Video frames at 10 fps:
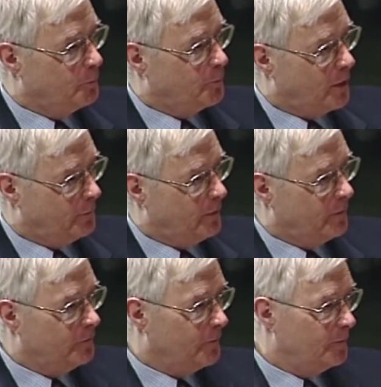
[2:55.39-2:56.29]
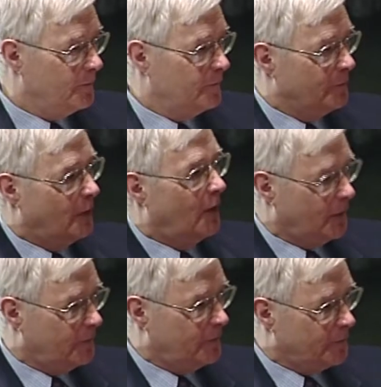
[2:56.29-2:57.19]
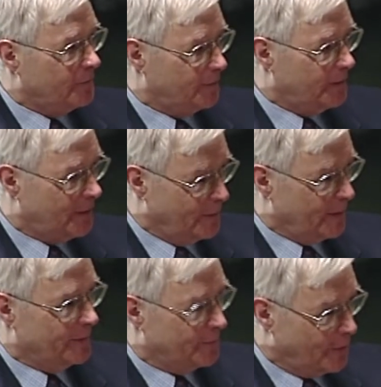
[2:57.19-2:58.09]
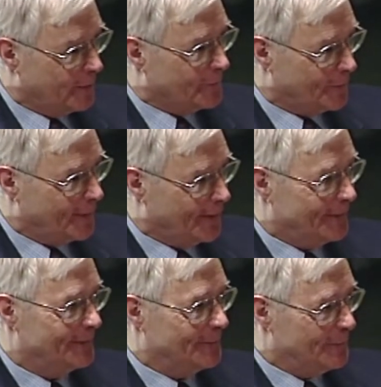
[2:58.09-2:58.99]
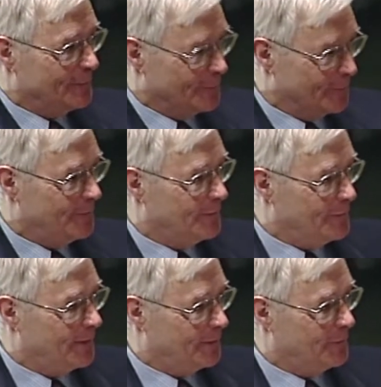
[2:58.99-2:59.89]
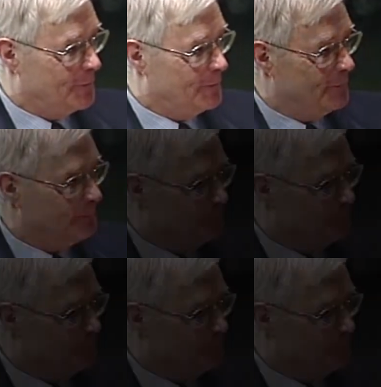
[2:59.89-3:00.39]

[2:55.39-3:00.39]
progress from zoology to becoming a doctor at the University of Manitoba.